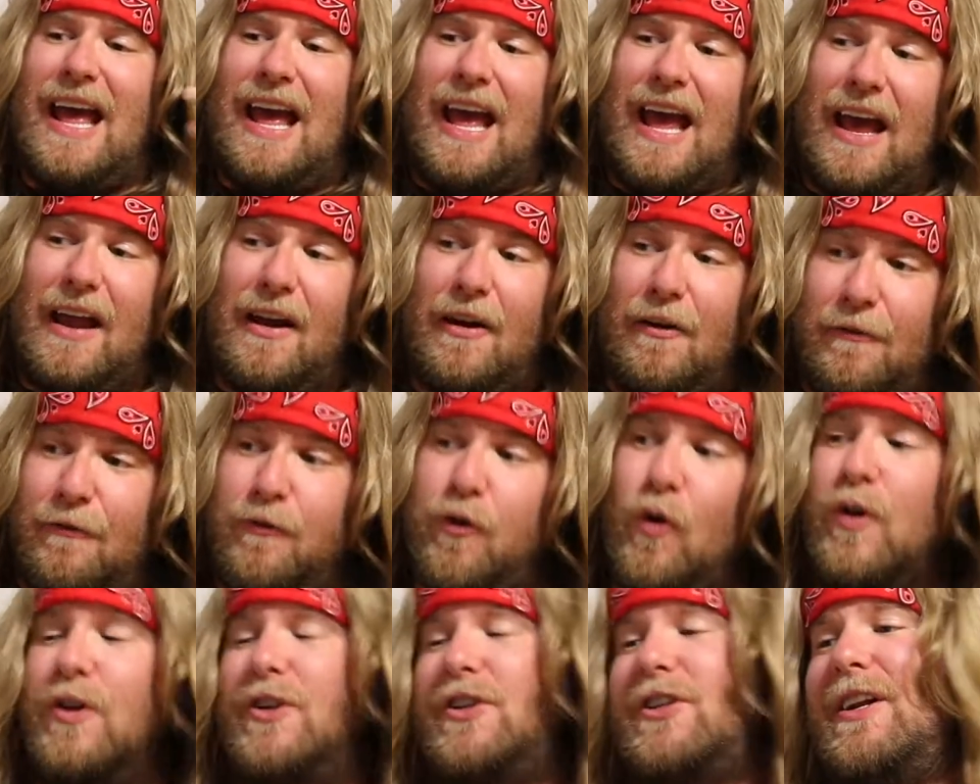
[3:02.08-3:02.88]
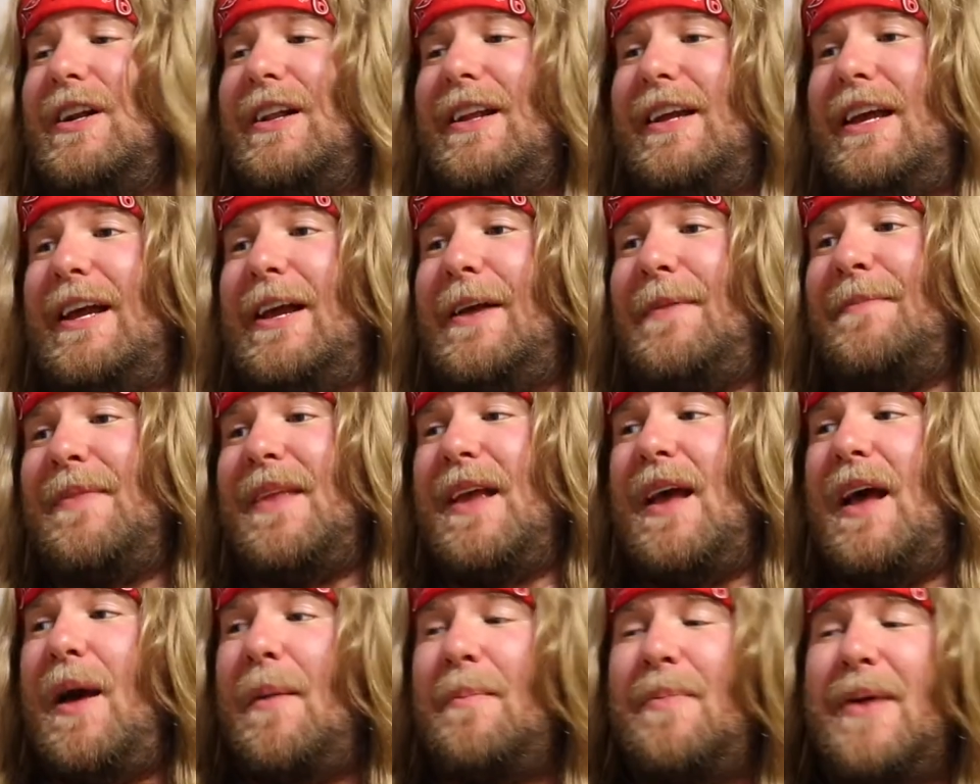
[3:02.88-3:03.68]
And unfortunately,
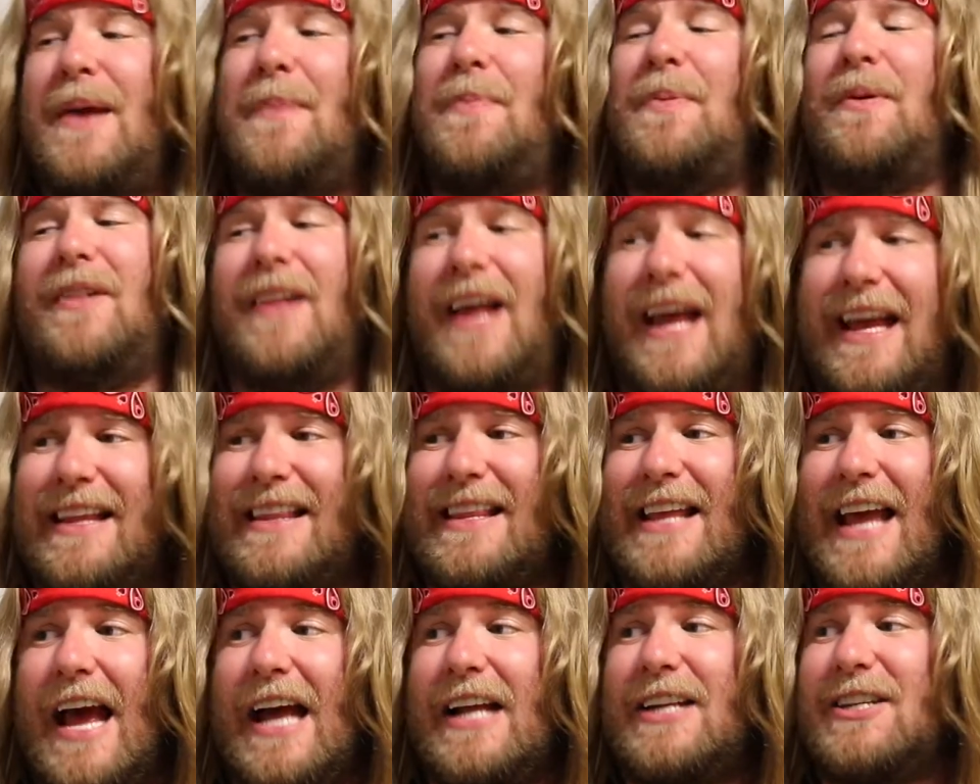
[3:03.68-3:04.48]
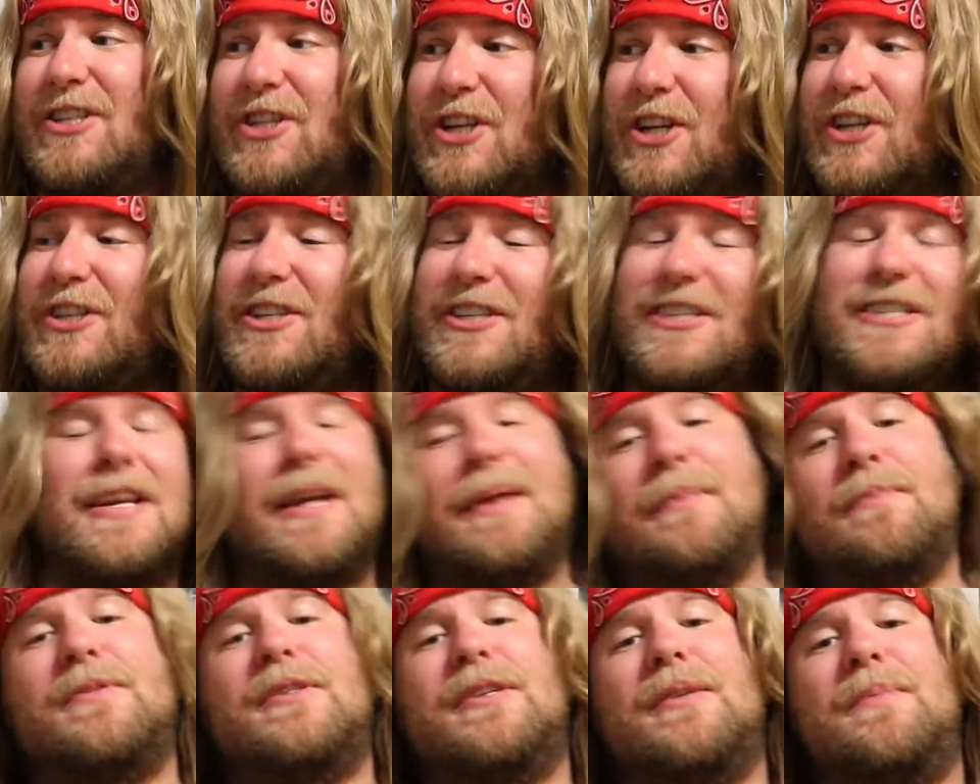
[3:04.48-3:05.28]
people like that just
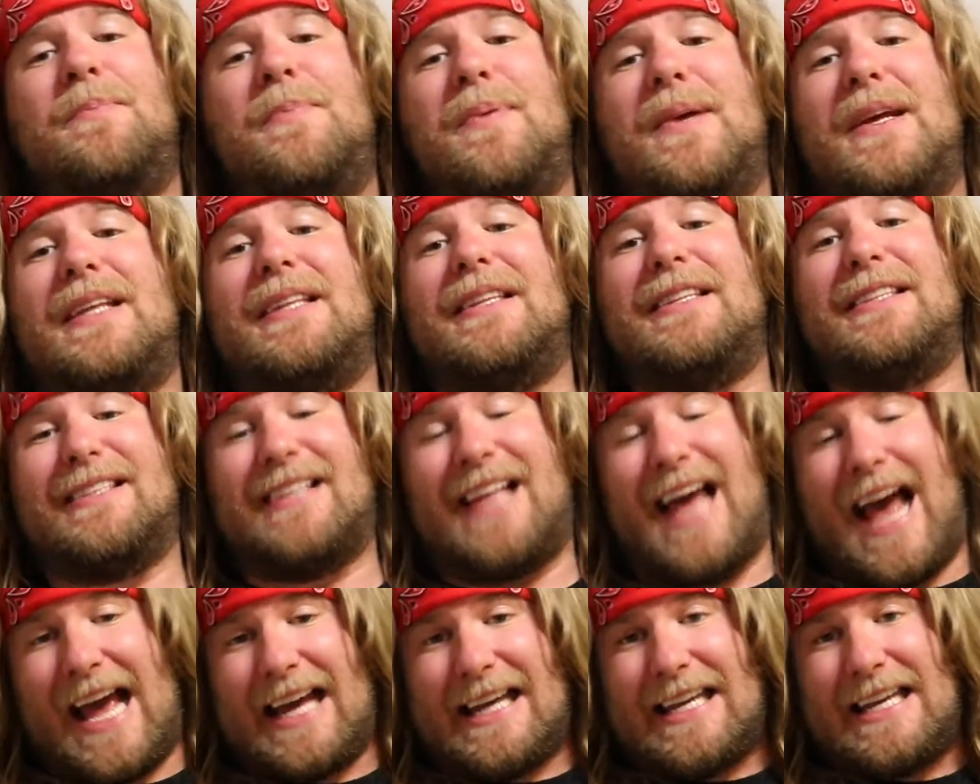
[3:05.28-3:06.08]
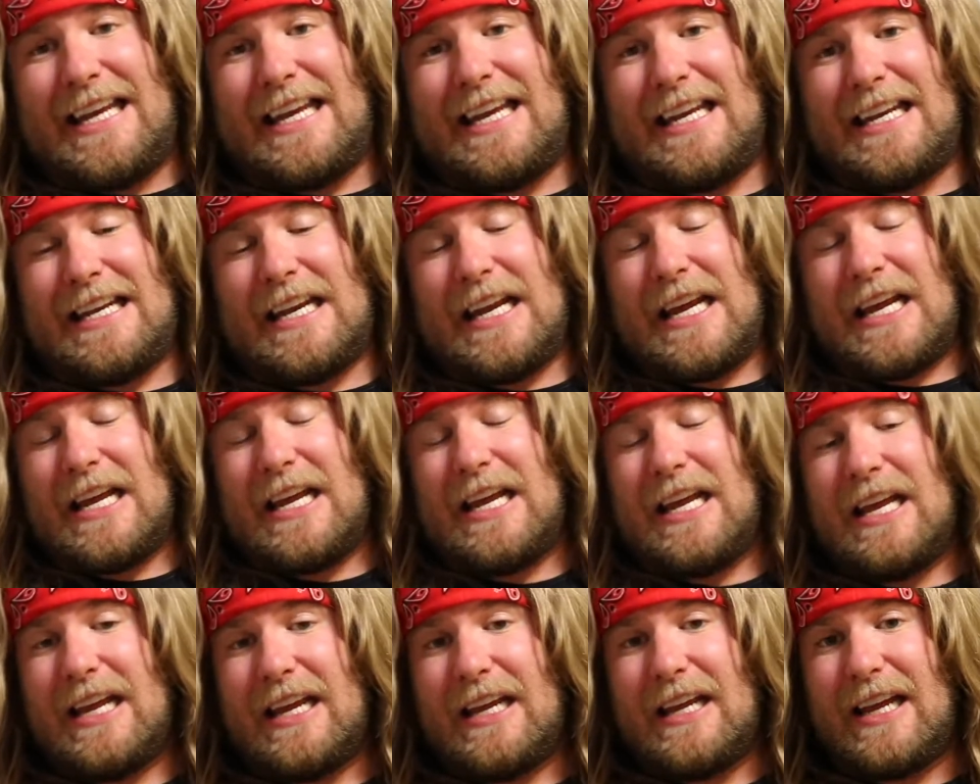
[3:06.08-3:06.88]
seem to be lacking
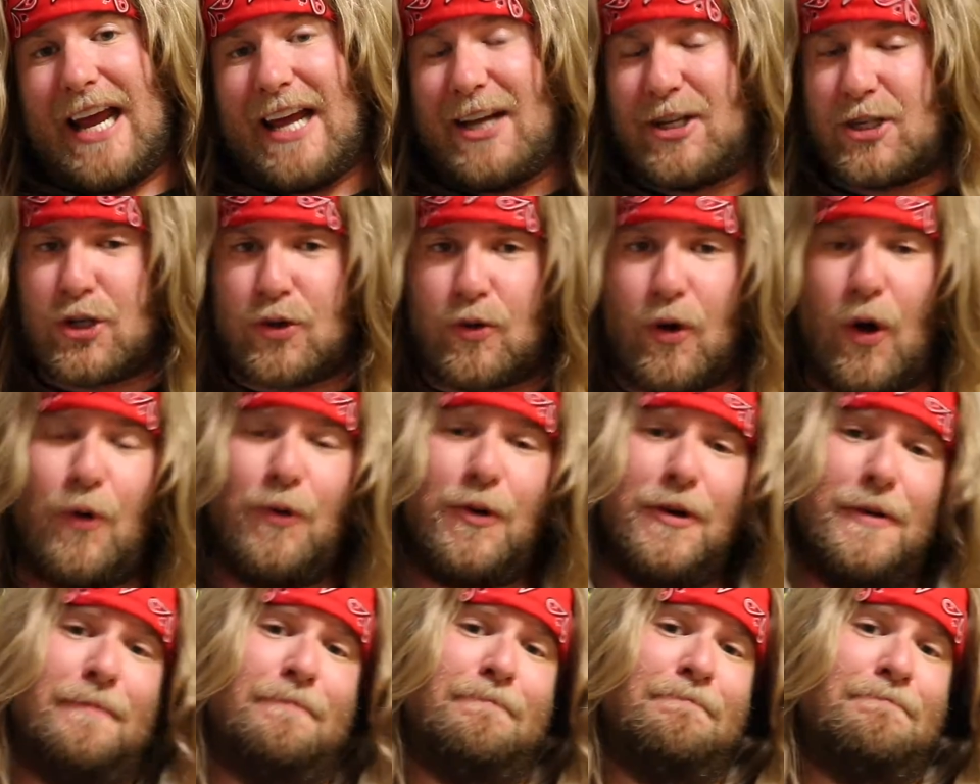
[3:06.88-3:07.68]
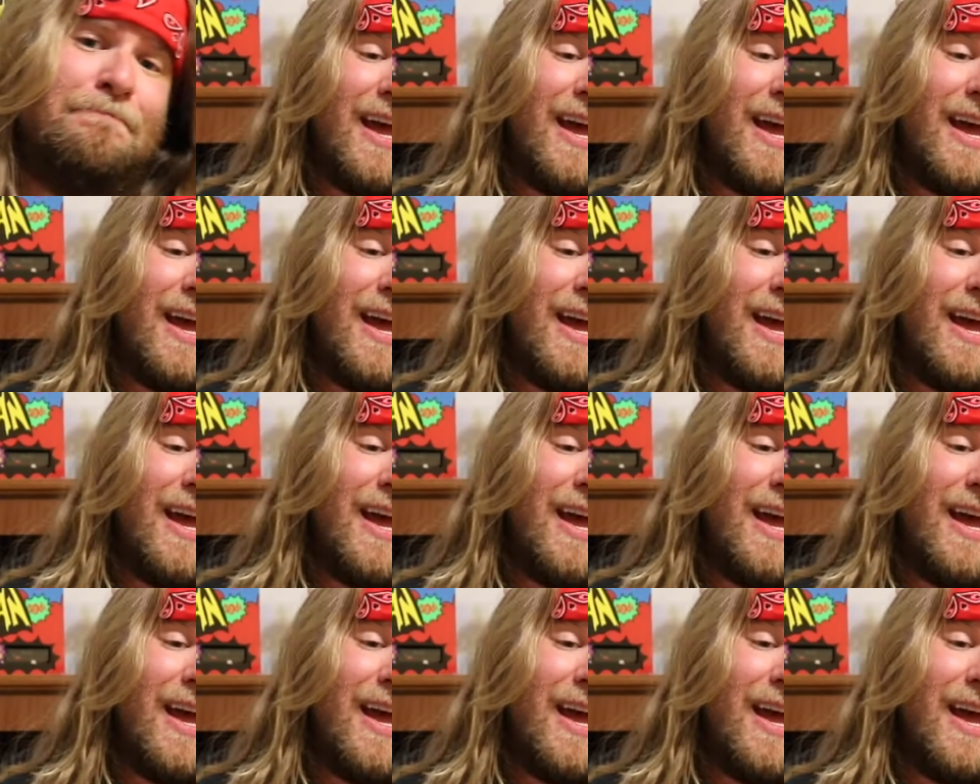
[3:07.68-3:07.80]
a scrotum.